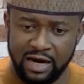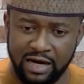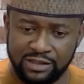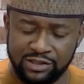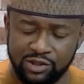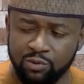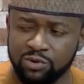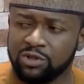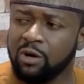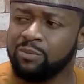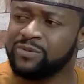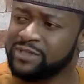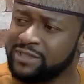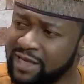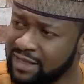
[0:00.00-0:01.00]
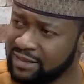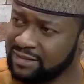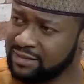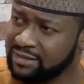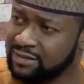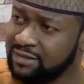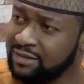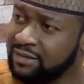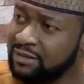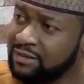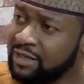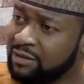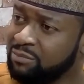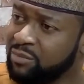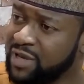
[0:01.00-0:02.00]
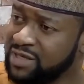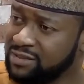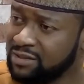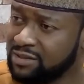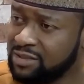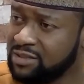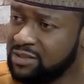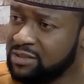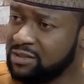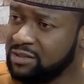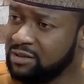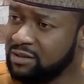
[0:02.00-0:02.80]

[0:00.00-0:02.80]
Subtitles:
she was upset that messages